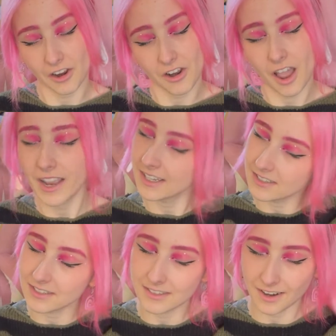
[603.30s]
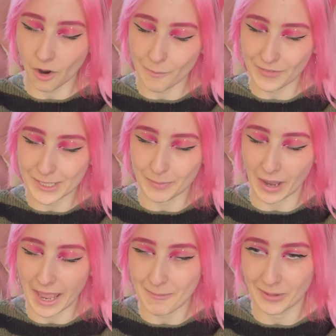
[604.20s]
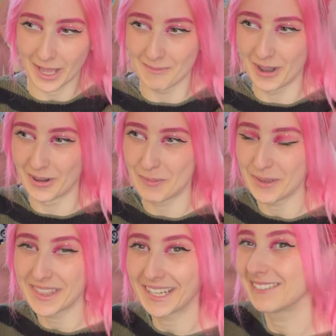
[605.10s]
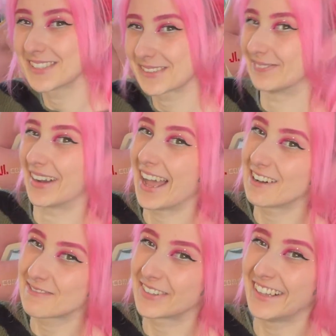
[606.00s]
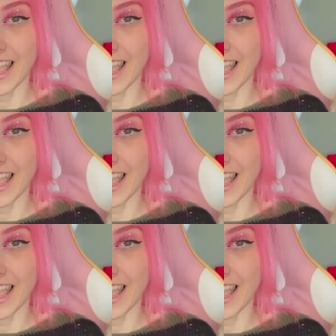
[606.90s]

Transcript: not is up for debate, but I'm hoping that it was somewhat helpful.